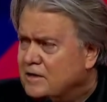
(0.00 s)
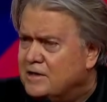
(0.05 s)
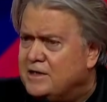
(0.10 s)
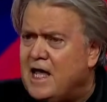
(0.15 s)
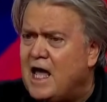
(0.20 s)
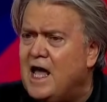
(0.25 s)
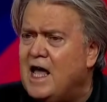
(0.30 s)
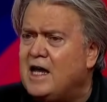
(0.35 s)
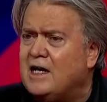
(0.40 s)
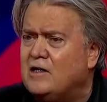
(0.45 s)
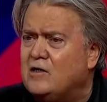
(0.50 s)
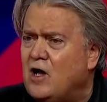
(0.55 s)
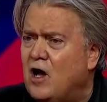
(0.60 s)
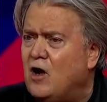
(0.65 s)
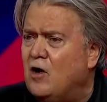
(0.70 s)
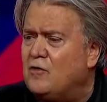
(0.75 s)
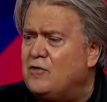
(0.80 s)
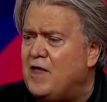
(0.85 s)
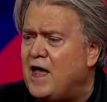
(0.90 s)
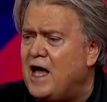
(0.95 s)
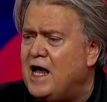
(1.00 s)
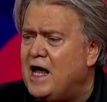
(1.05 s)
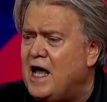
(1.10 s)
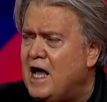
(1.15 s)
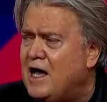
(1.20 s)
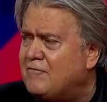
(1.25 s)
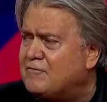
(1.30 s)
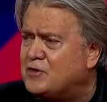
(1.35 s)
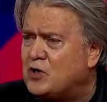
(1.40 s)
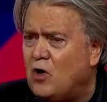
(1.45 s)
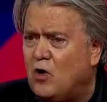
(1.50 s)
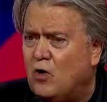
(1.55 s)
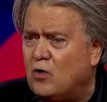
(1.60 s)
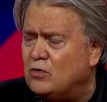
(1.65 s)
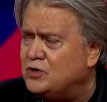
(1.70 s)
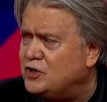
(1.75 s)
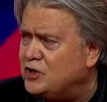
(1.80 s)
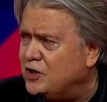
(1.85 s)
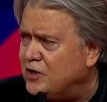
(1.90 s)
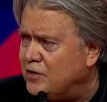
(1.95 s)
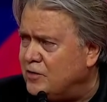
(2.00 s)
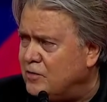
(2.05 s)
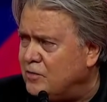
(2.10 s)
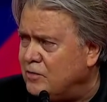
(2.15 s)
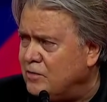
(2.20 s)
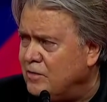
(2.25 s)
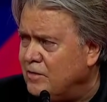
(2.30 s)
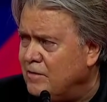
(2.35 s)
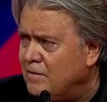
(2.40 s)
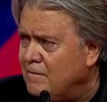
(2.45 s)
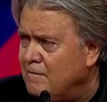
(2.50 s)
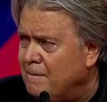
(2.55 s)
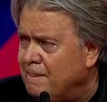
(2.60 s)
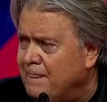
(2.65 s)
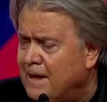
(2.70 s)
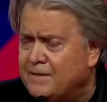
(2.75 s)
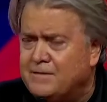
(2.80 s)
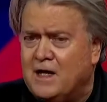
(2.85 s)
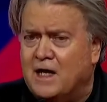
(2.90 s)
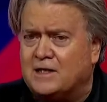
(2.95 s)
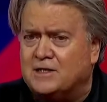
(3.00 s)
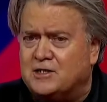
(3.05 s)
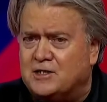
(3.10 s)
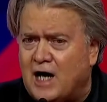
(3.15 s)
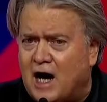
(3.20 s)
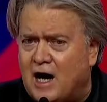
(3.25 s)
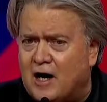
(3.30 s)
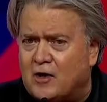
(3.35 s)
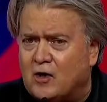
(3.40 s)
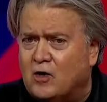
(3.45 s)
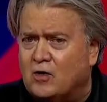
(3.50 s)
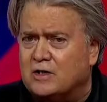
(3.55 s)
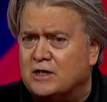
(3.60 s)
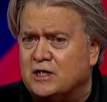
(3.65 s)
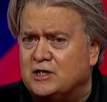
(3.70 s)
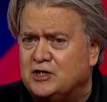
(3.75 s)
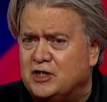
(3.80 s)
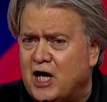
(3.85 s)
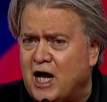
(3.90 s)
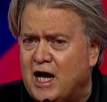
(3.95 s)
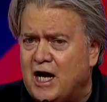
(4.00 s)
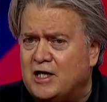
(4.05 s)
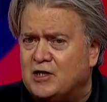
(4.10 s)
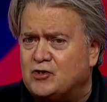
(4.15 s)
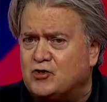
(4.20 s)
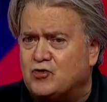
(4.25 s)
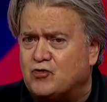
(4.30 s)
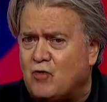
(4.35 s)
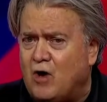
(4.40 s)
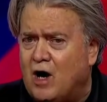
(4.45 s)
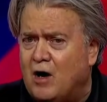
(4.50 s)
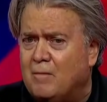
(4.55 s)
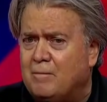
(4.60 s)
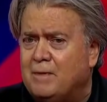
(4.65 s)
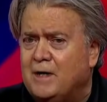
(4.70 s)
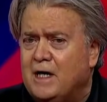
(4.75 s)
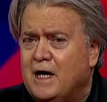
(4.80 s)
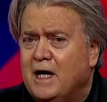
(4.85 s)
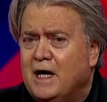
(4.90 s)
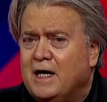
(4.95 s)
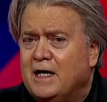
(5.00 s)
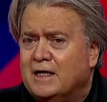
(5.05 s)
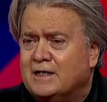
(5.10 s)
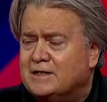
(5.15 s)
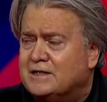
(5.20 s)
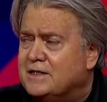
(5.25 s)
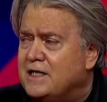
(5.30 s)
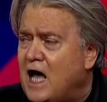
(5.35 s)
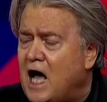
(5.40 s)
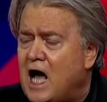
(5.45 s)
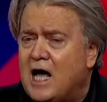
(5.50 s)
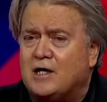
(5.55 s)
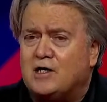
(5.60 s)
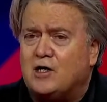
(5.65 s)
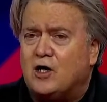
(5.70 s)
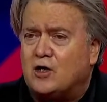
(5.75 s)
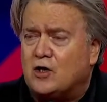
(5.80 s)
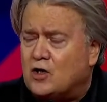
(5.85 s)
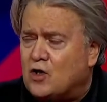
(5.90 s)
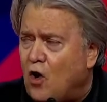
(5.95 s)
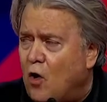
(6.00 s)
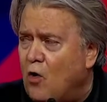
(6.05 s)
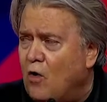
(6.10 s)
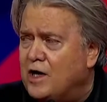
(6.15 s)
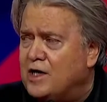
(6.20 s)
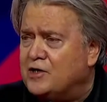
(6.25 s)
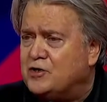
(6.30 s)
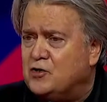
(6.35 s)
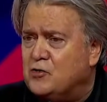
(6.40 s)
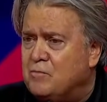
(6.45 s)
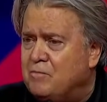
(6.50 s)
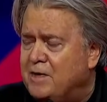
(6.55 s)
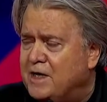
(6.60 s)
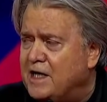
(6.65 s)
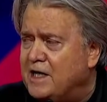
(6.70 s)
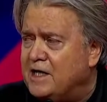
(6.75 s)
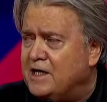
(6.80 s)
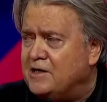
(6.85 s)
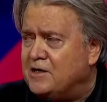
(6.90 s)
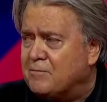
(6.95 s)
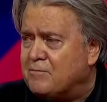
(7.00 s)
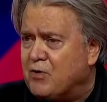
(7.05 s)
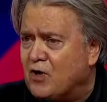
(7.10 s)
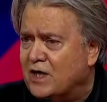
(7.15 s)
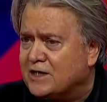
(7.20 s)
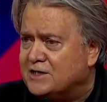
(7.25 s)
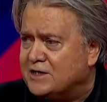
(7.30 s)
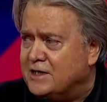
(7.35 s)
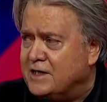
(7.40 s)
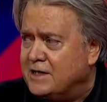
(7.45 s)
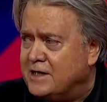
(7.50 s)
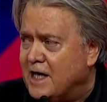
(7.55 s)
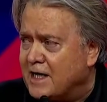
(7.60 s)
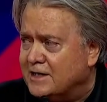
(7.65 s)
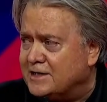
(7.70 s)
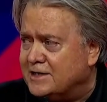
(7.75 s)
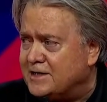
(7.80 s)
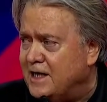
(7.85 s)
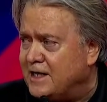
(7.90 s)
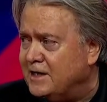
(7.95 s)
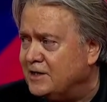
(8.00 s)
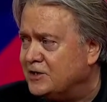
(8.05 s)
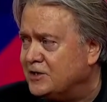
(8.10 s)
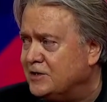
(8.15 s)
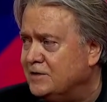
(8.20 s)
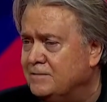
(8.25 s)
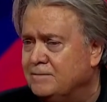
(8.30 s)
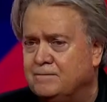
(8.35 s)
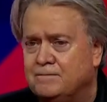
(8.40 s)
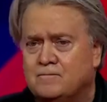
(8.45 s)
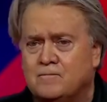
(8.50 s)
they have told you that Donald J. Trump is not going to be the president of the United States.